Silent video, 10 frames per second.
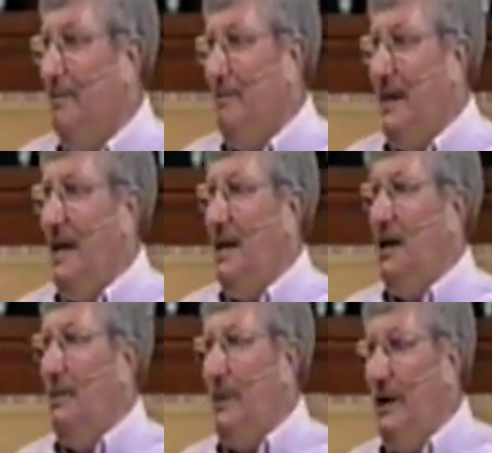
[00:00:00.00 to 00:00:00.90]
Getting
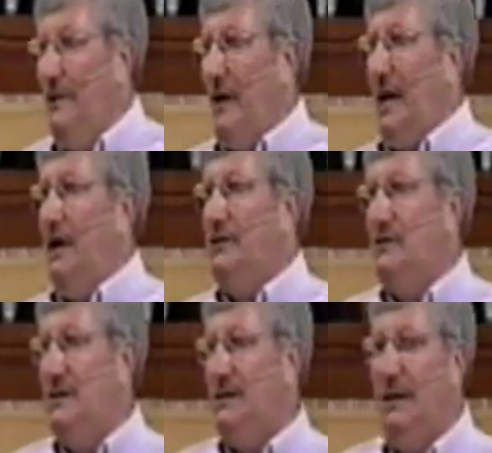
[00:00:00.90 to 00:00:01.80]
up off the couch
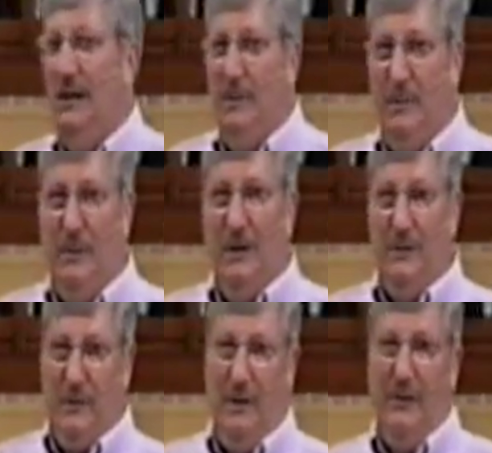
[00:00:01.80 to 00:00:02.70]
just a little bit more
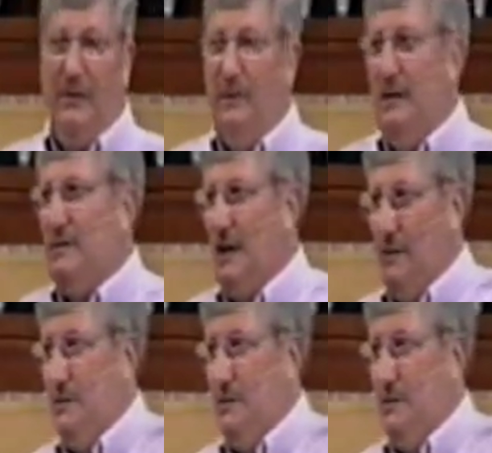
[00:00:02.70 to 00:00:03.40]
difficult than it was when I was